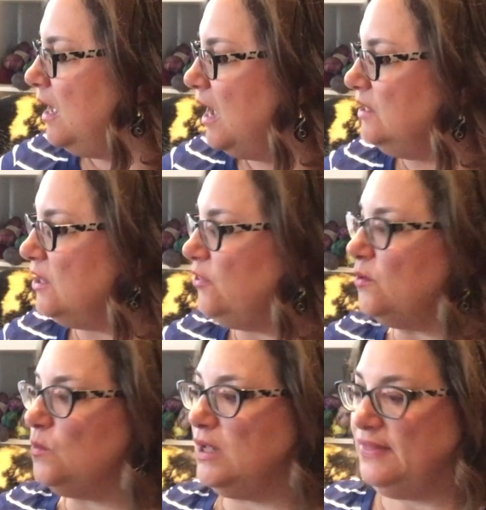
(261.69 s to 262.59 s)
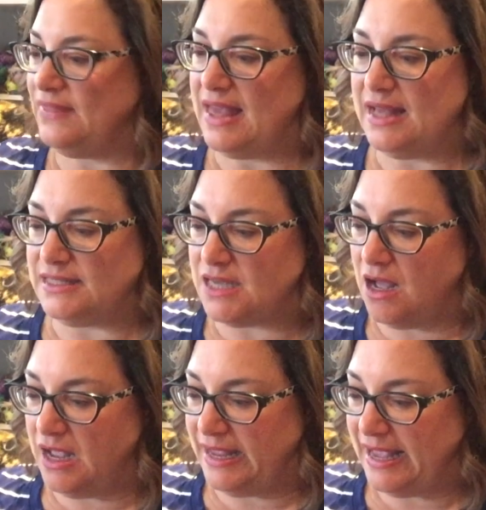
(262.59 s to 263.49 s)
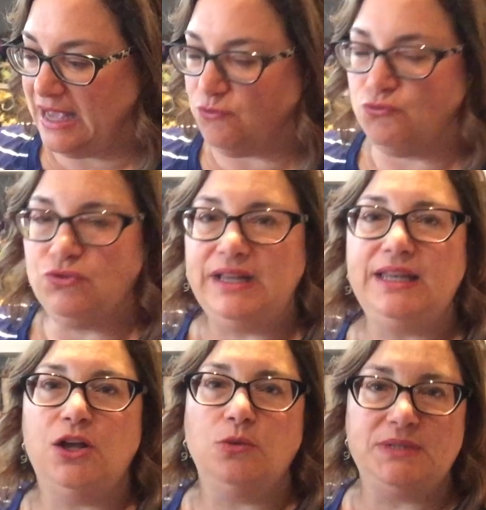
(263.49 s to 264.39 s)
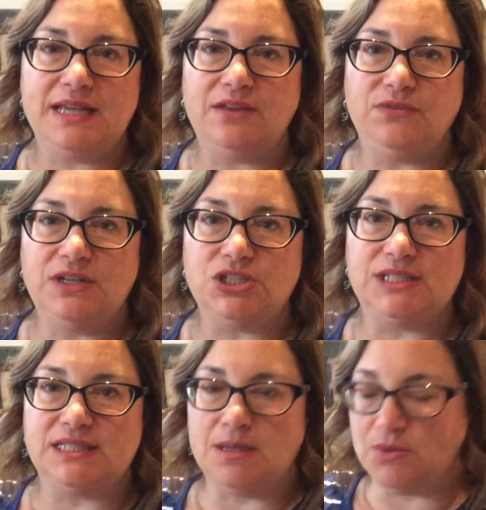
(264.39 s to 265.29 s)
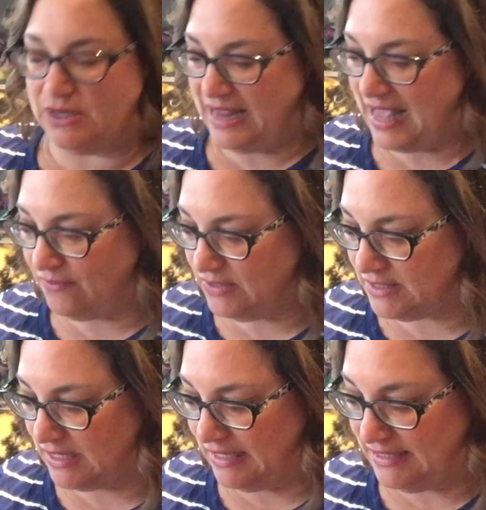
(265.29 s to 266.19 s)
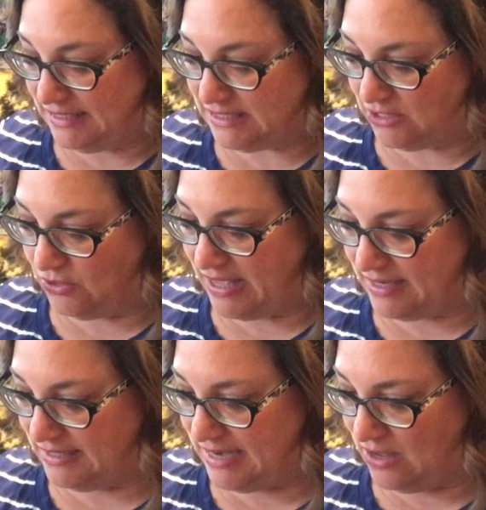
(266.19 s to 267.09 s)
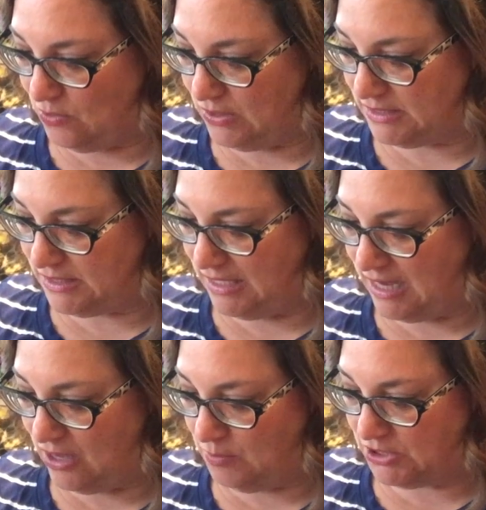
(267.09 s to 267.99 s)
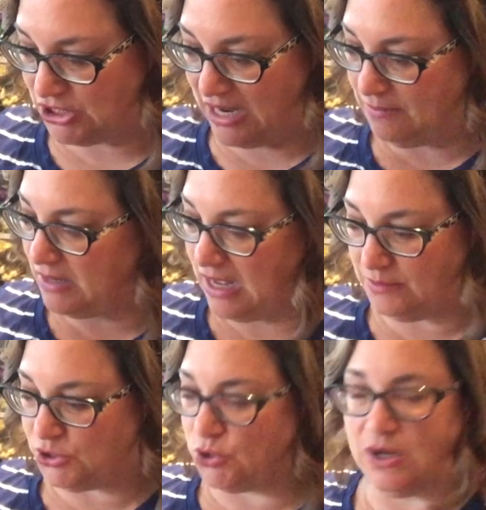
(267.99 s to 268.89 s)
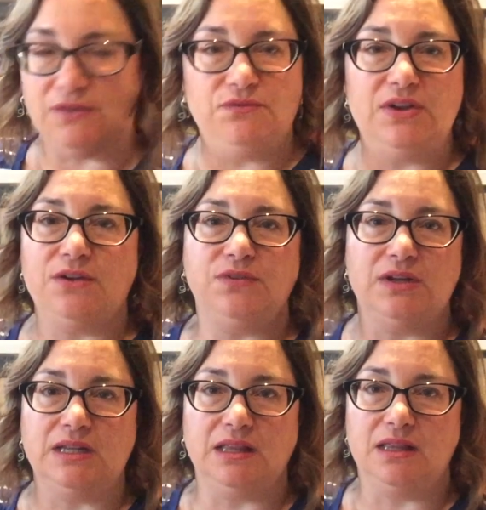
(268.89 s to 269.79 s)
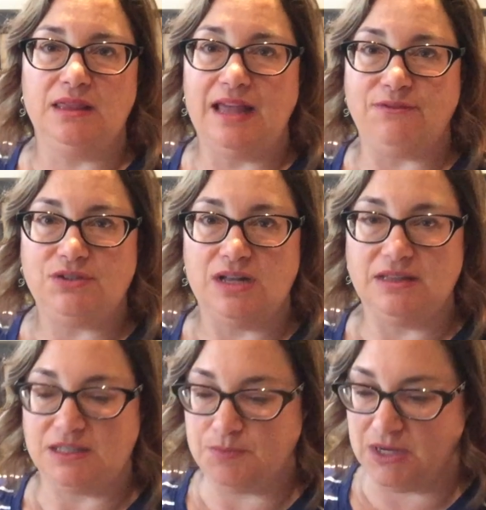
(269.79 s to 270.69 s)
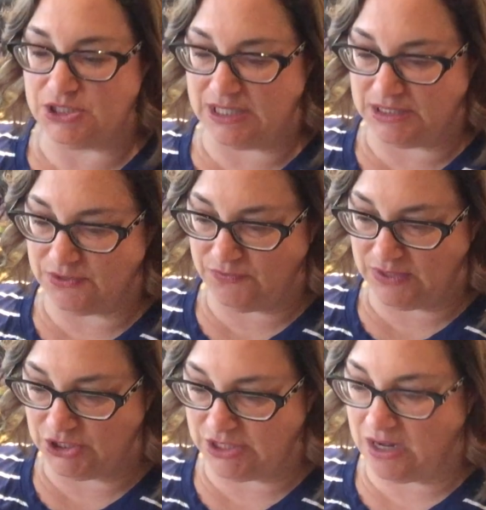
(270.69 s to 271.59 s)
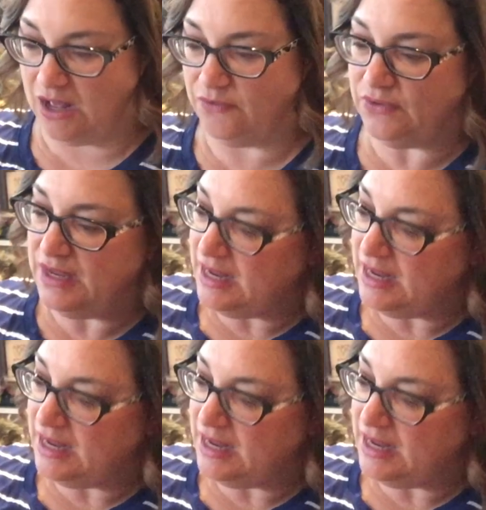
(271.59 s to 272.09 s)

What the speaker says: Another one that I had really hoped to get finished this summer and haven't, and I need to look at it now and see how much, I'm sure I have very, very little left on this project to finish it off.